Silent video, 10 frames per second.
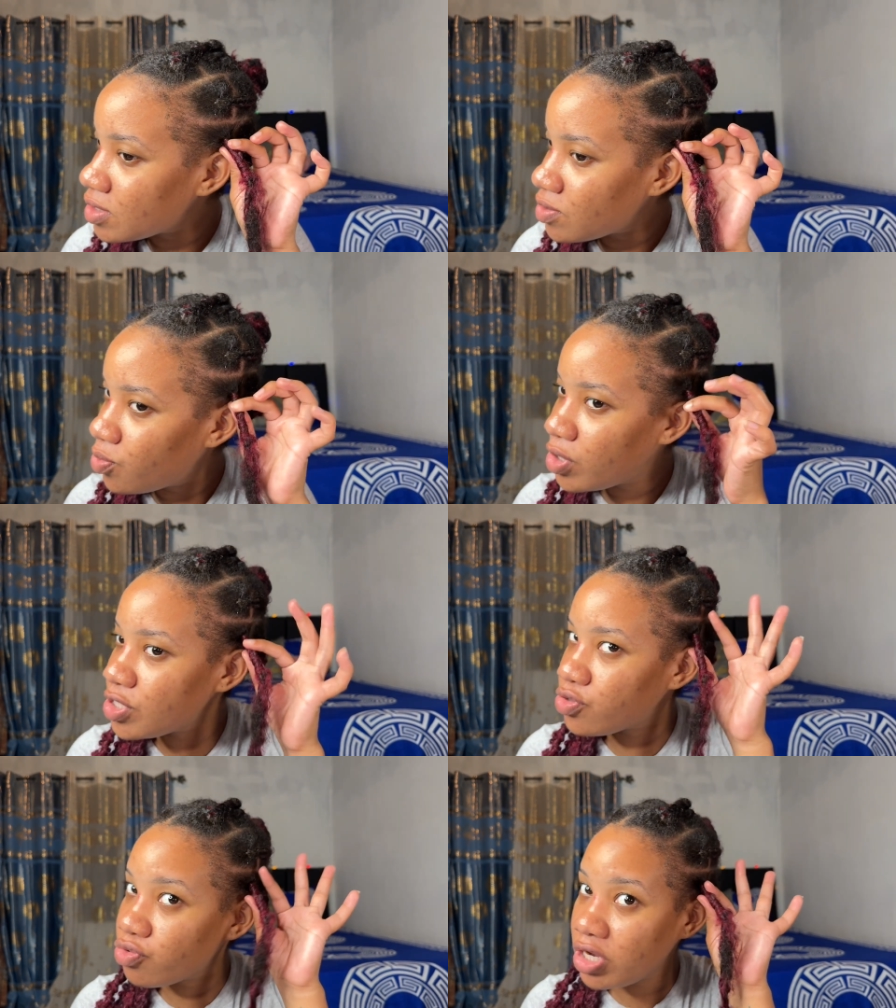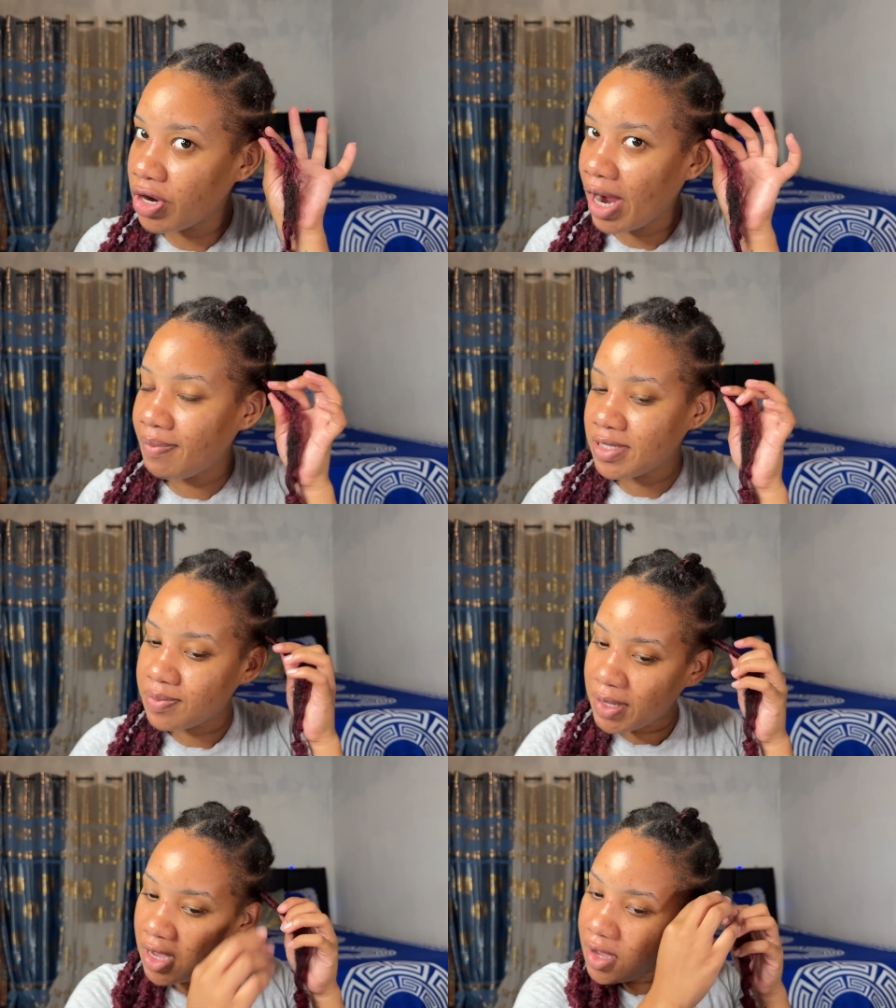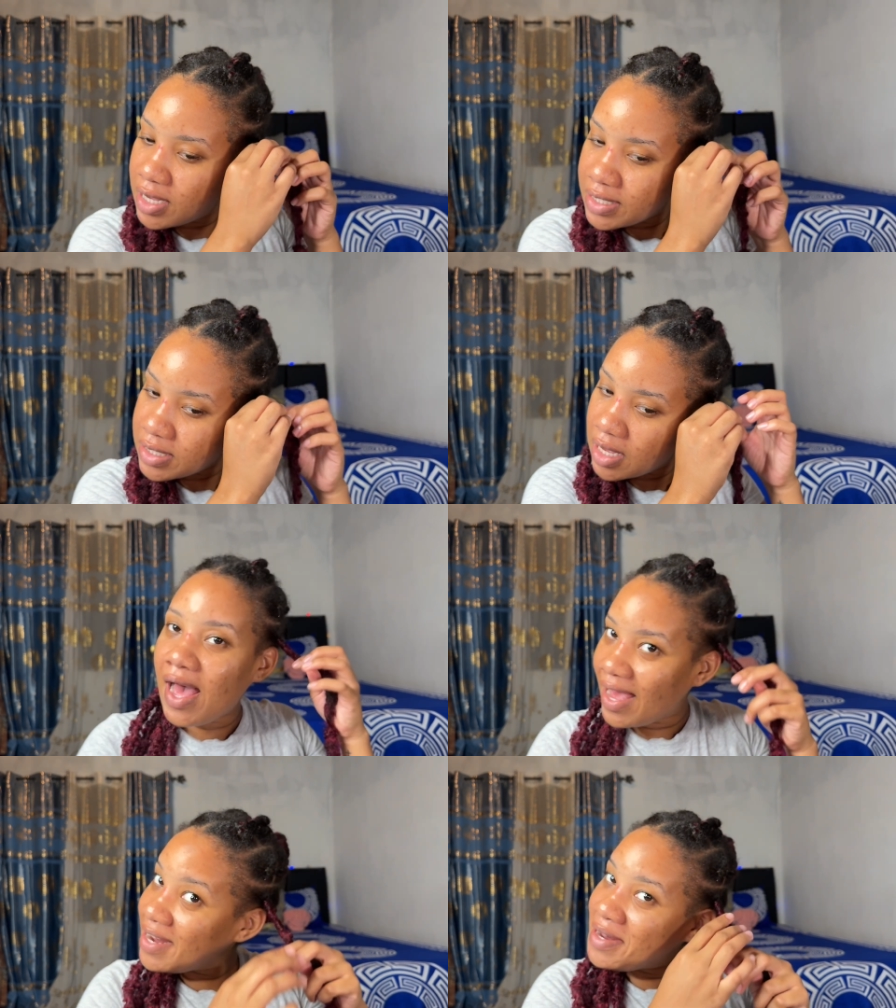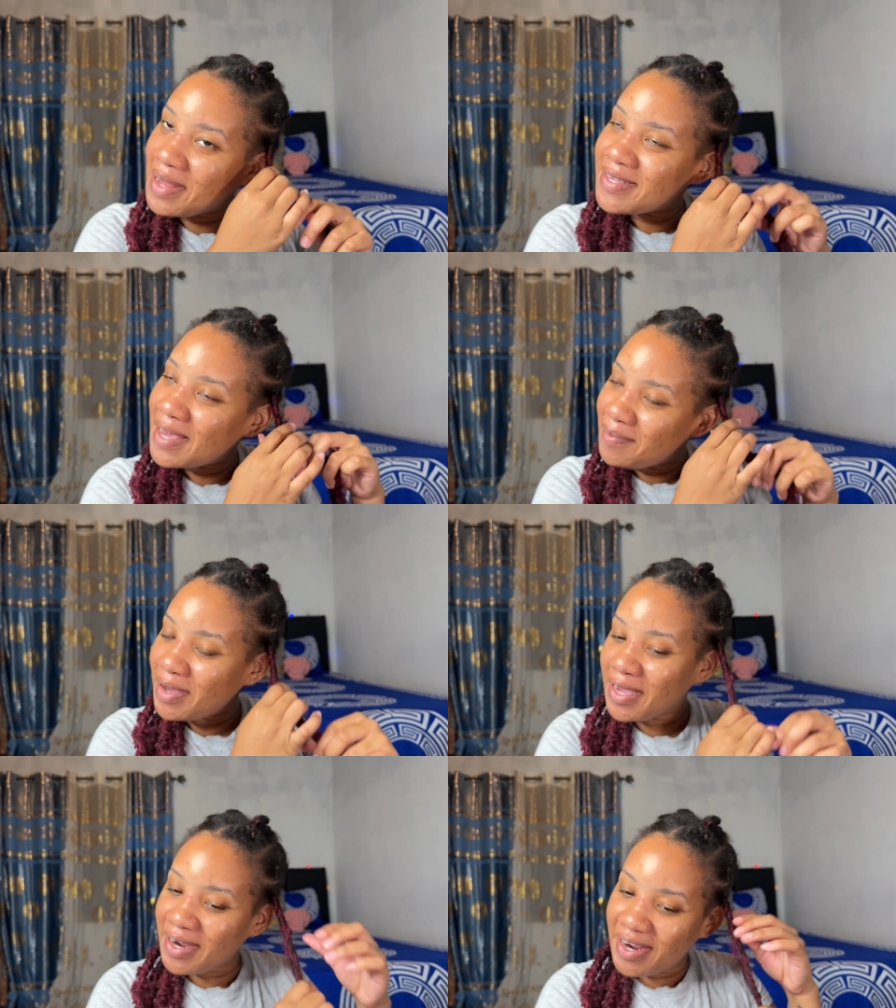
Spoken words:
was re-wrapped because I did not tie my hair.